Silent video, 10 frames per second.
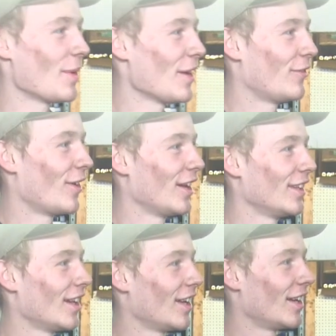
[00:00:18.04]
might
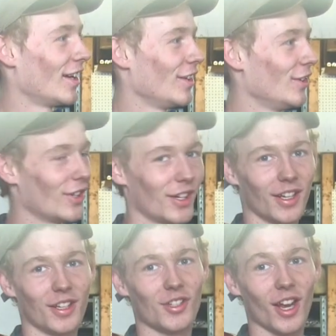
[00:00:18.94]
find that you'll get
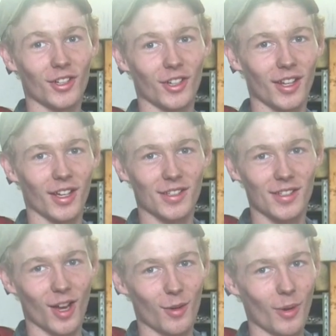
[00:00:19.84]
an injector that gets
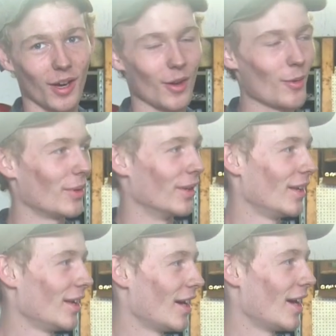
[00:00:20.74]
stuck wide open.
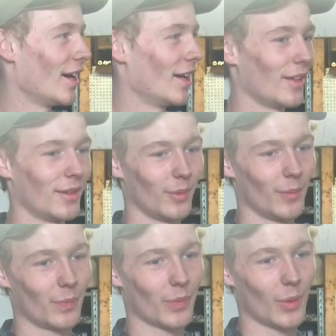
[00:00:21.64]

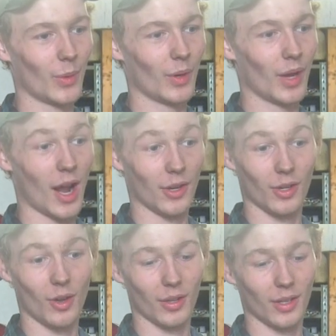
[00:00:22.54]
How
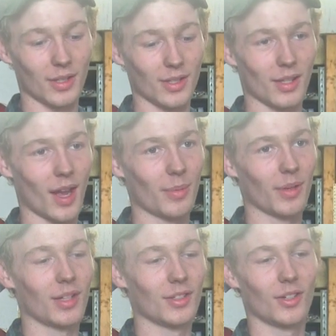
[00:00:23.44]
you know that this is
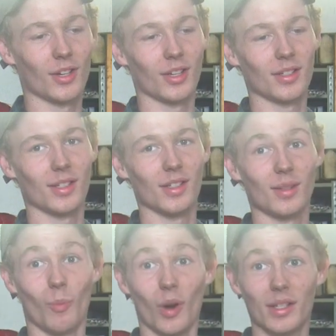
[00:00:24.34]
happening is you're going to see
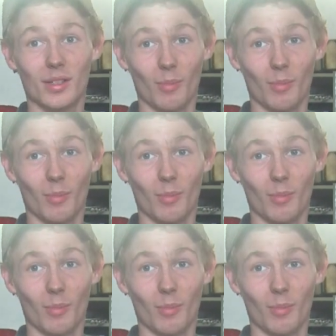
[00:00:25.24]
some white